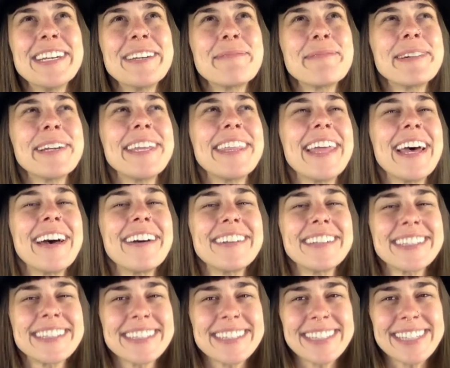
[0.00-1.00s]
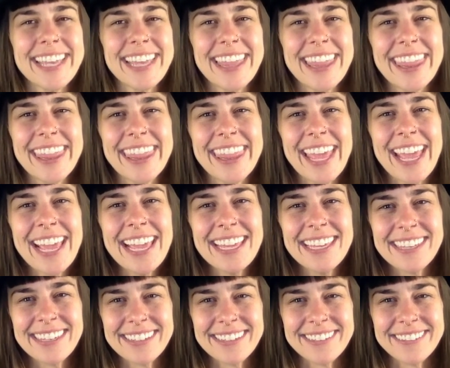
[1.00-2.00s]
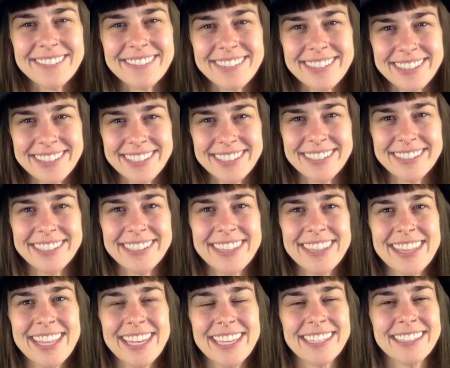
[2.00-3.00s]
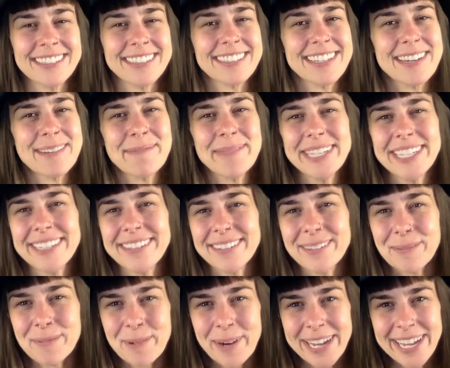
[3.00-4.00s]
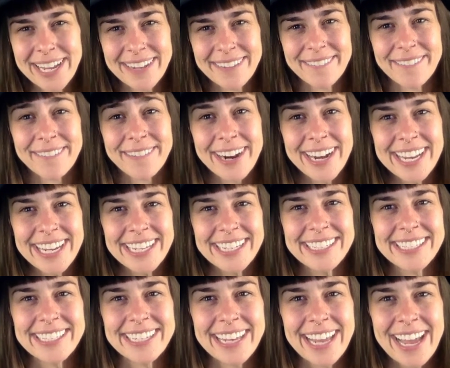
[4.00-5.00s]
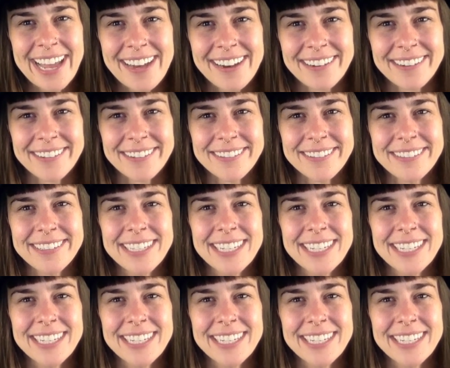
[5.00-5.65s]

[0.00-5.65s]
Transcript: Breathe out and say thank you for the good things coming your way right now.